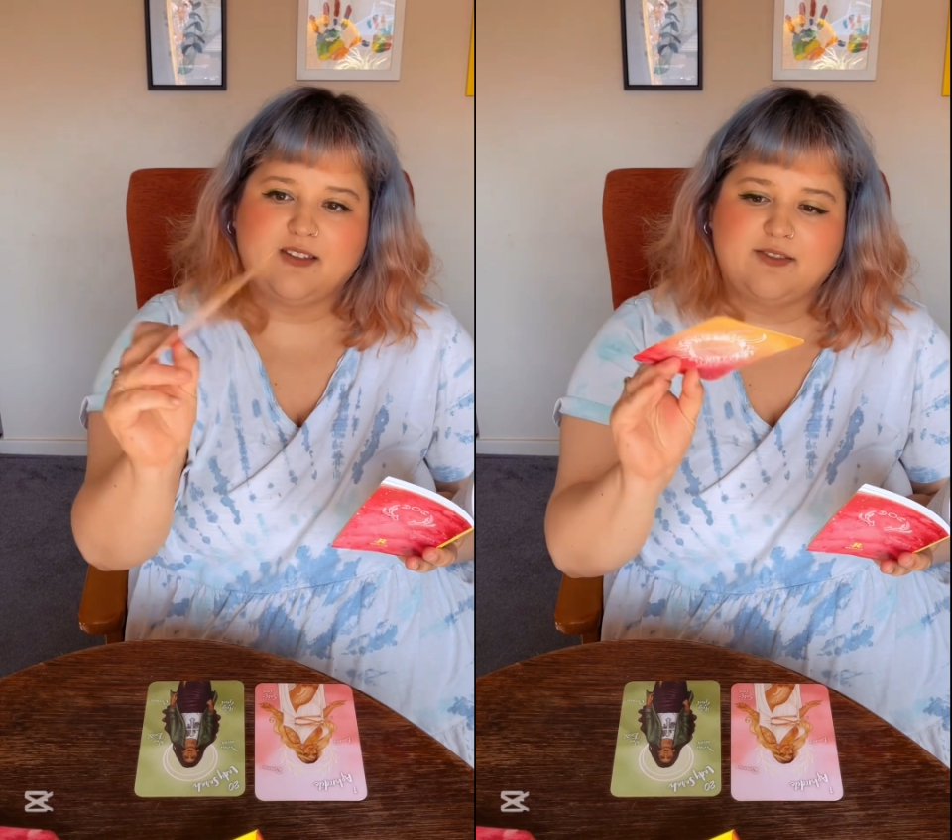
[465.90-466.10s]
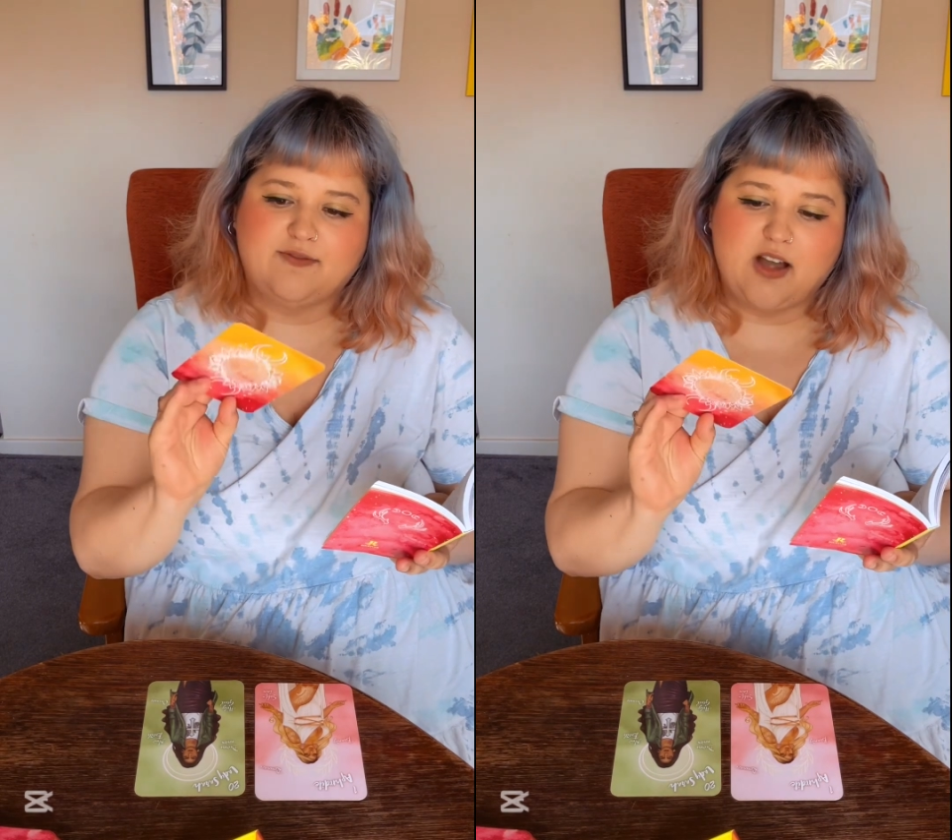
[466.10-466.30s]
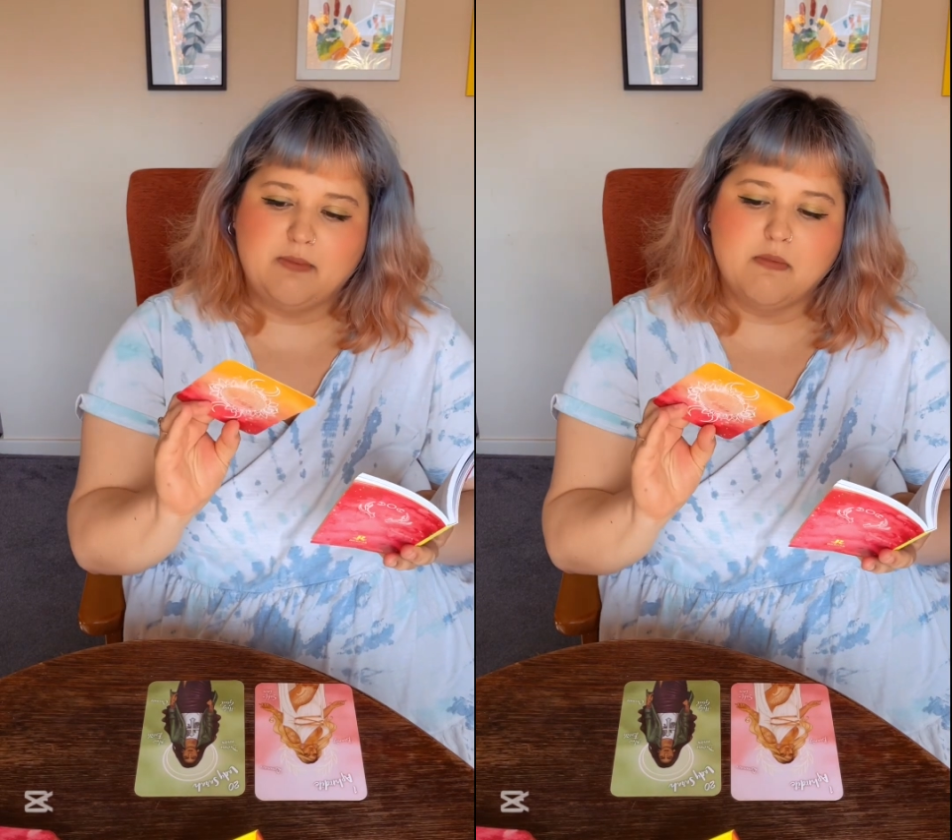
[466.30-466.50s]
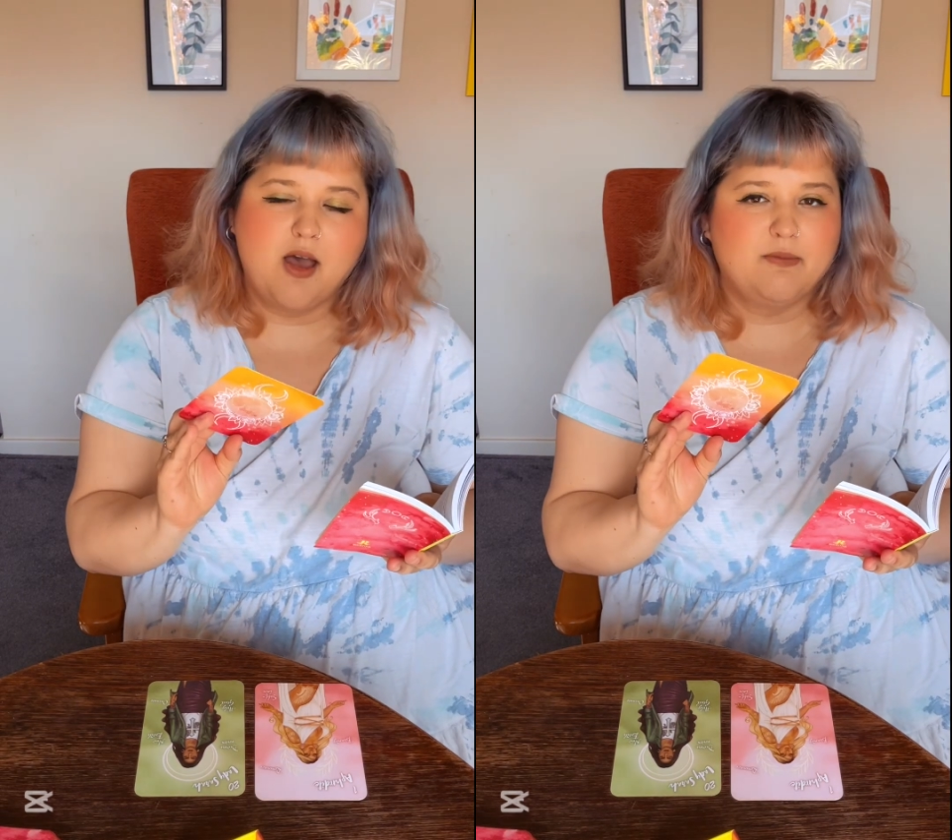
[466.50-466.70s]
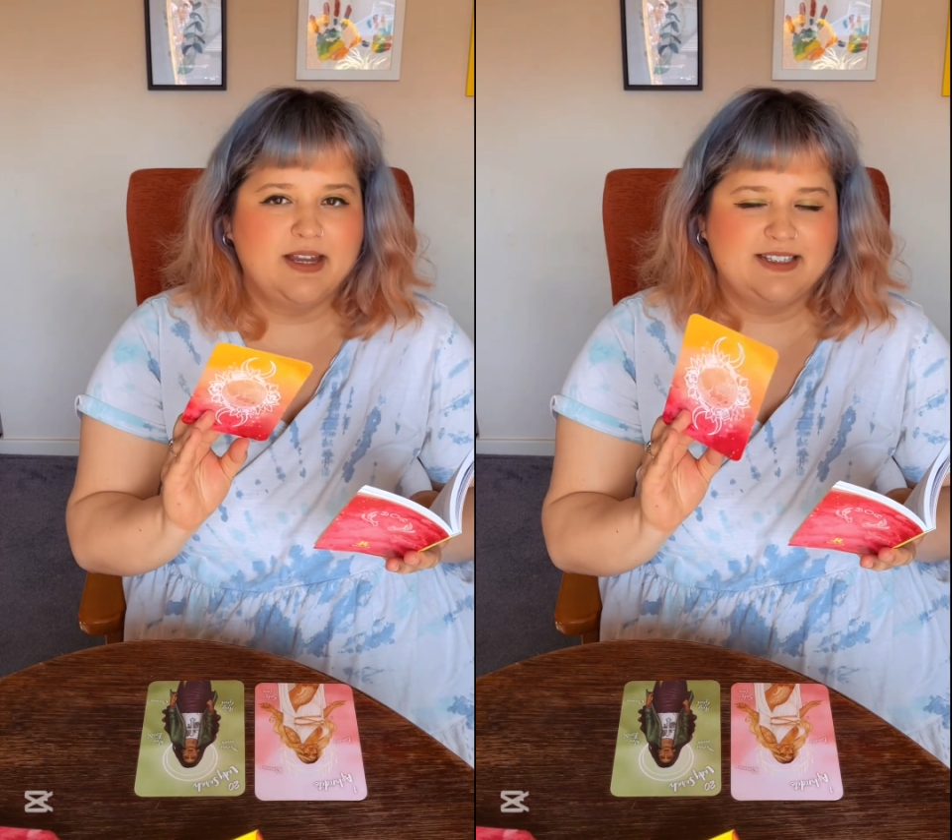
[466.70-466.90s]
very
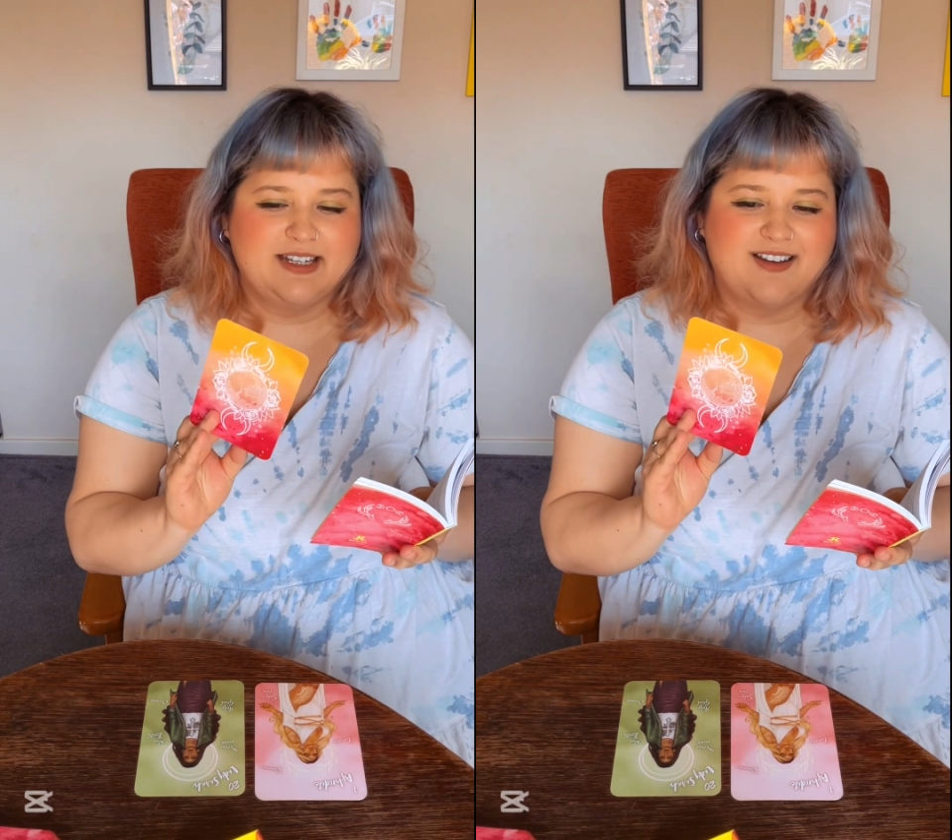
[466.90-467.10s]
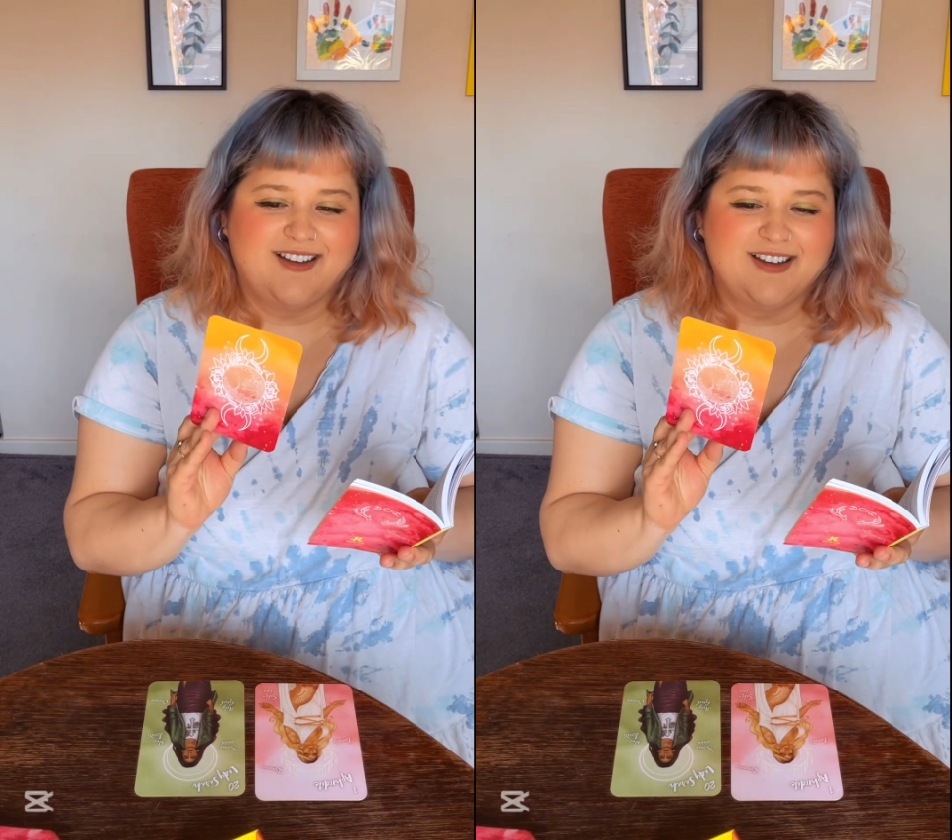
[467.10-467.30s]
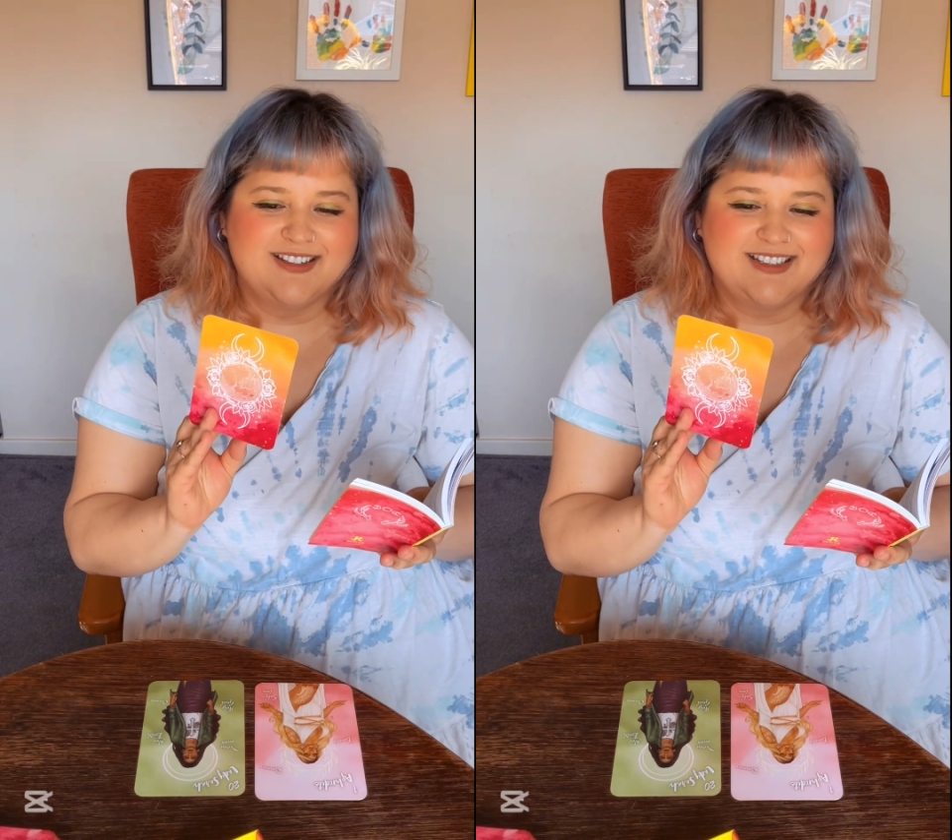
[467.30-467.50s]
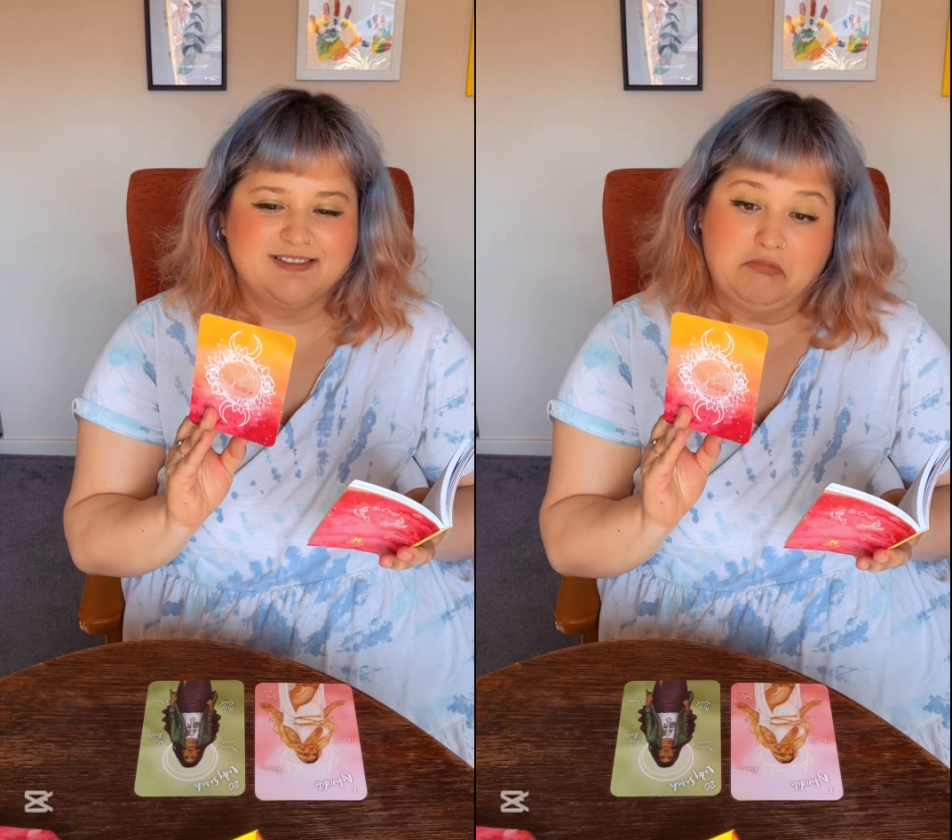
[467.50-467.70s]
mermaidy card.